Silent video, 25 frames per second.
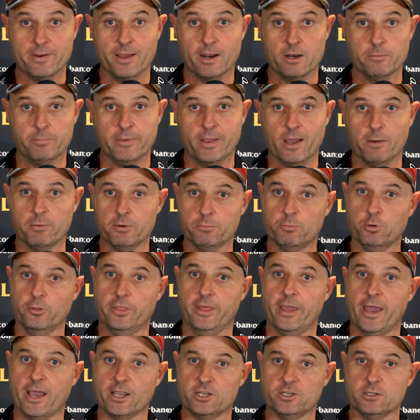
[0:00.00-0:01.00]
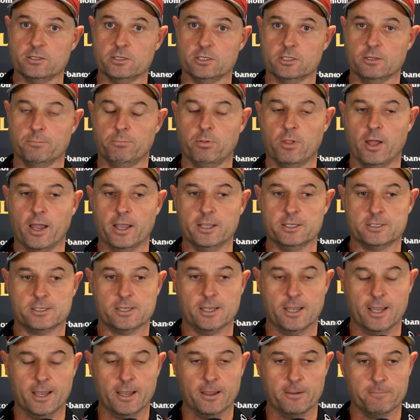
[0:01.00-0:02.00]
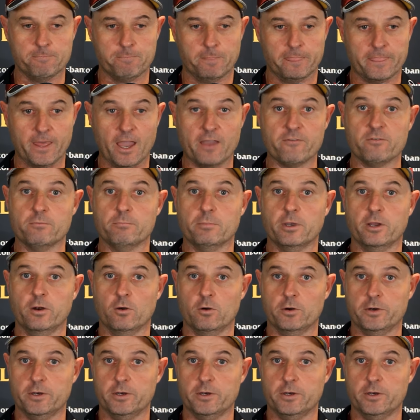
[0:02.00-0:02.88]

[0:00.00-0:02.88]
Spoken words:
day to be able to put the actions into place. They haven't been